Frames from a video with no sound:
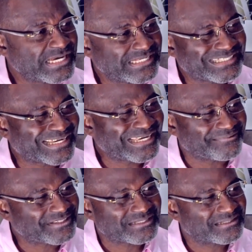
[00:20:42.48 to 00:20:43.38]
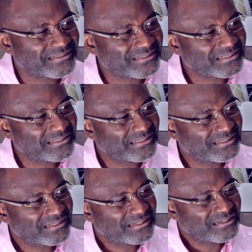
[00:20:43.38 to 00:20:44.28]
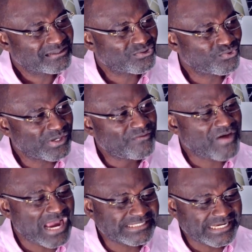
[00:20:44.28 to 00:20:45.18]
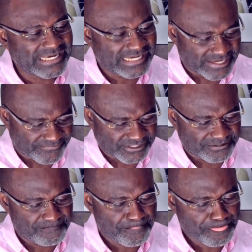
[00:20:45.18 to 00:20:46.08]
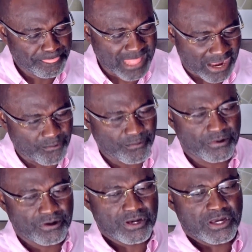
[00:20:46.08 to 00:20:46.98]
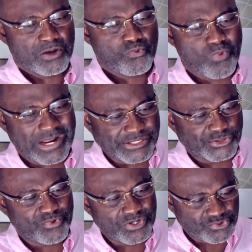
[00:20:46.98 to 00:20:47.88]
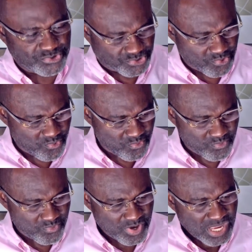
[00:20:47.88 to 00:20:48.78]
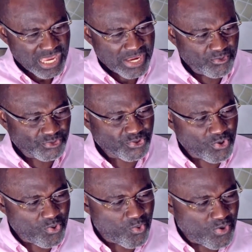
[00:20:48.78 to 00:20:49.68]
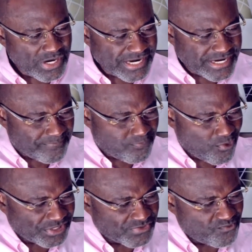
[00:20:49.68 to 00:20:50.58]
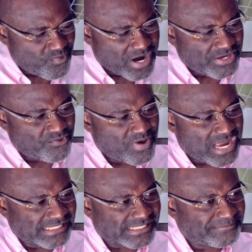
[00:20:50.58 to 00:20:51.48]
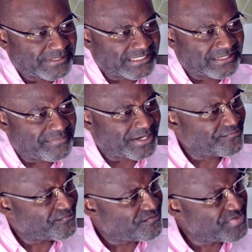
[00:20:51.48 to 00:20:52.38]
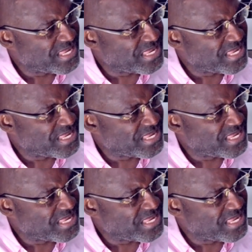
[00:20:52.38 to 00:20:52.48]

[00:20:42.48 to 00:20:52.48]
you said it's a gift, so if I take a gift, now, when he's going to show, he will show only the portion where you were accepting the money